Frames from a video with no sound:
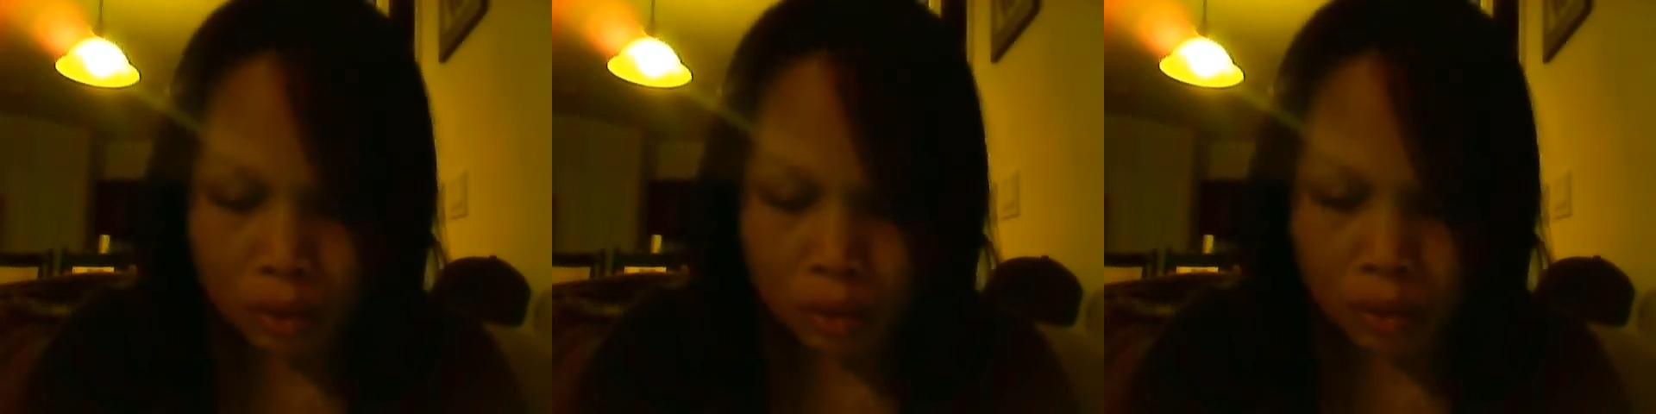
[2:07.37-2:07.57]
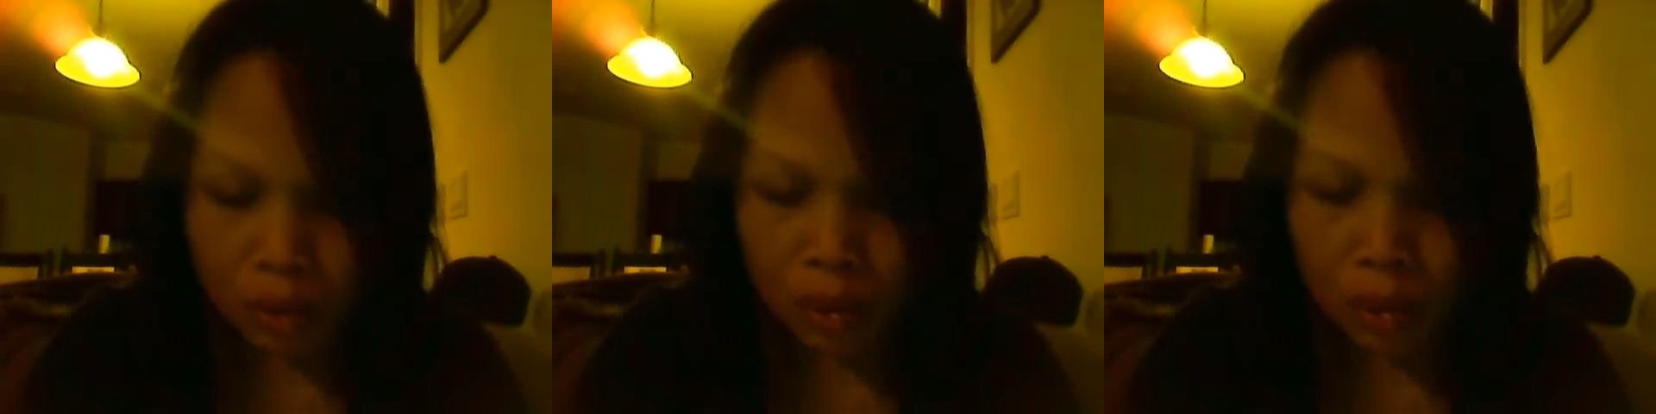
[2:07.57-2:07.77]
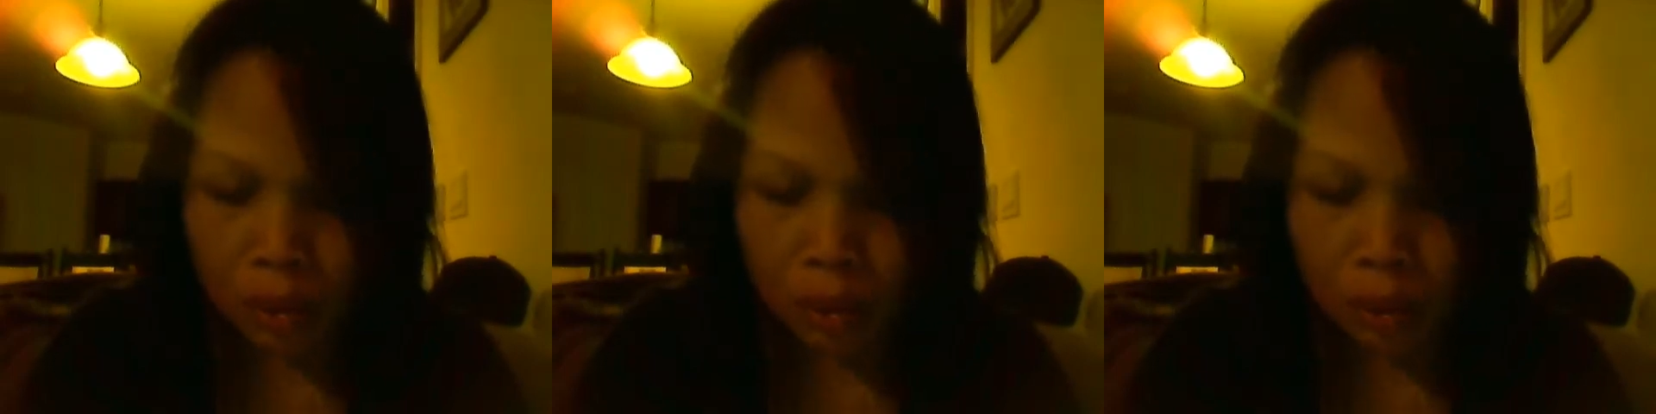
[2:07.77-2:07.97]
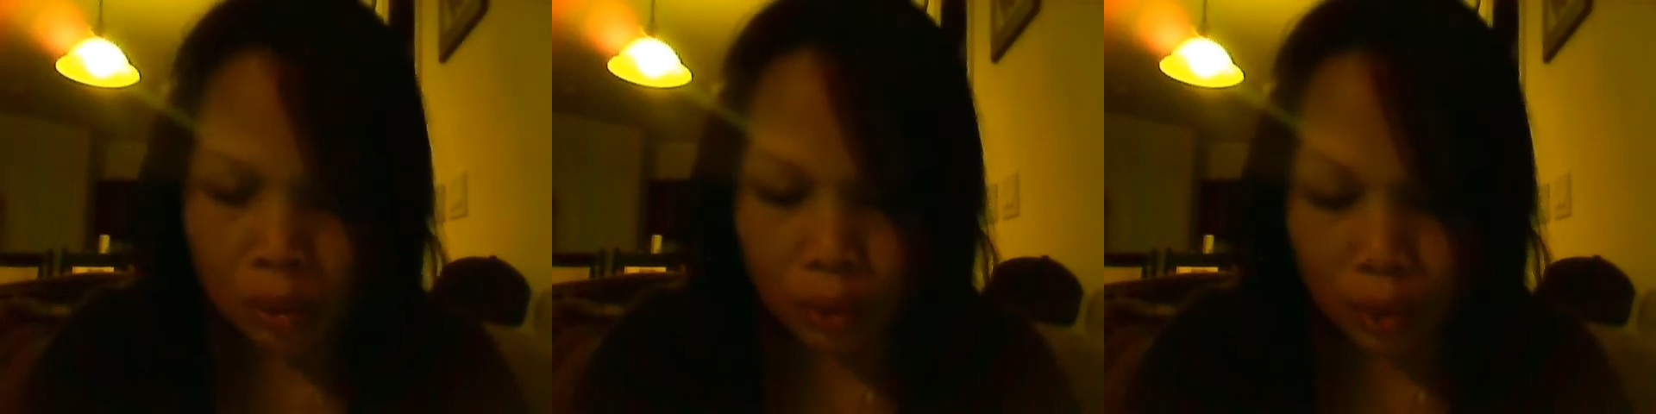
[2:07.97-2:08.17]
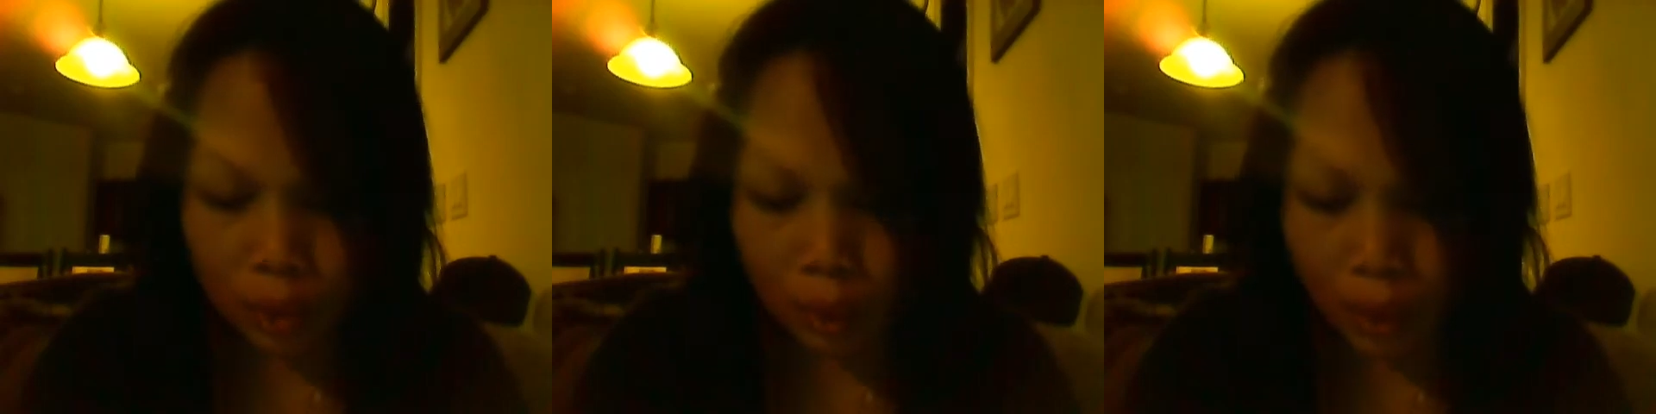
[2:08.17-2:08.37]
footnote
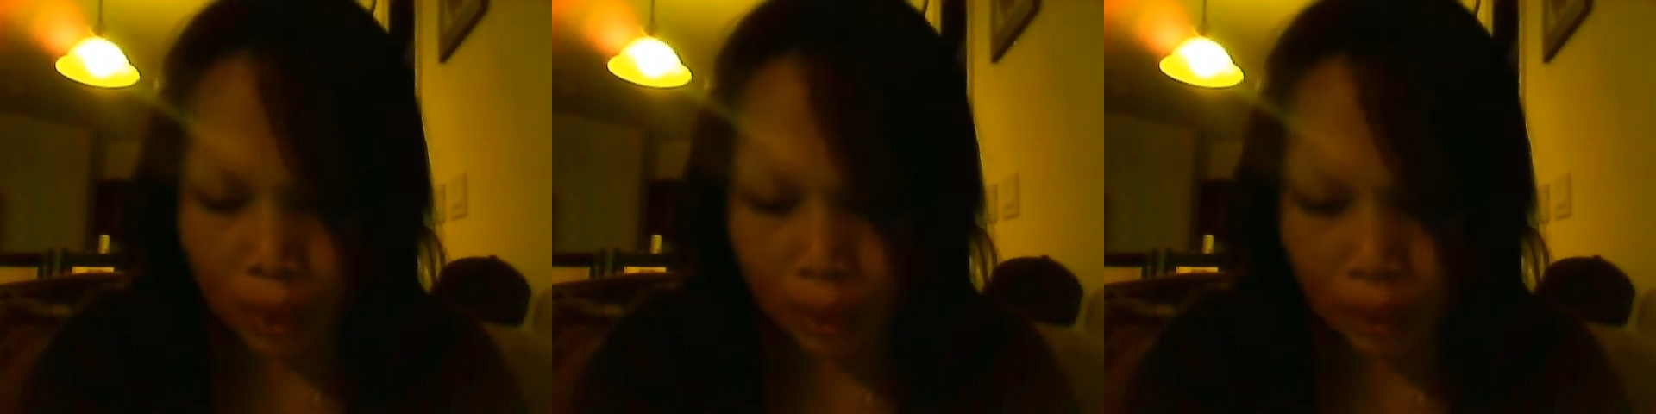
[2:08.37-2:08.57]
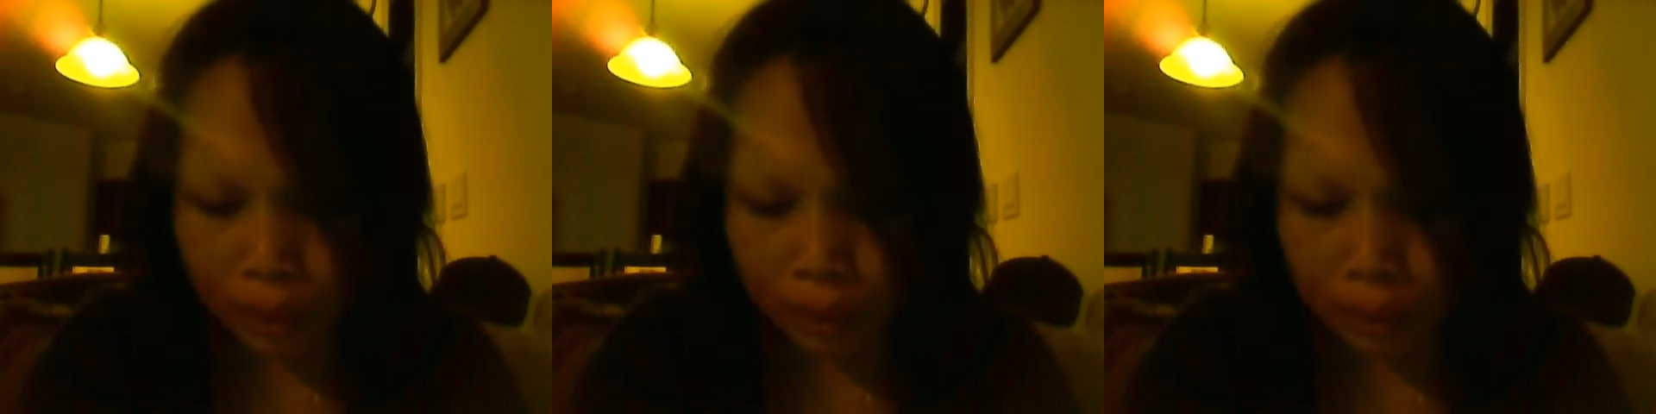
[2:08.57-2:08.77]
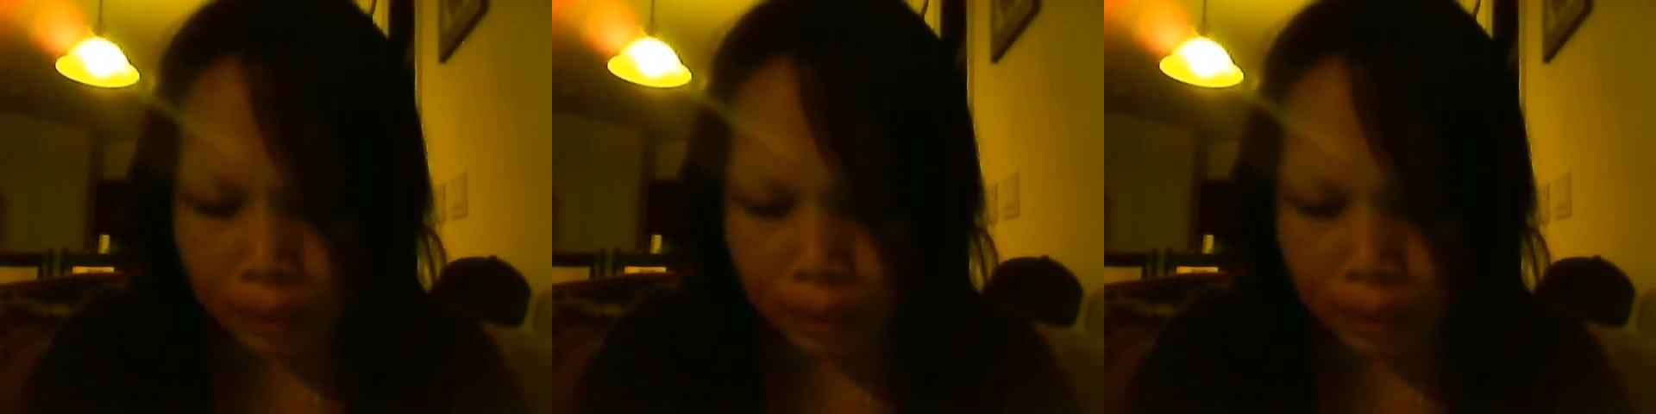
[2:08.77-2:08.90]
41,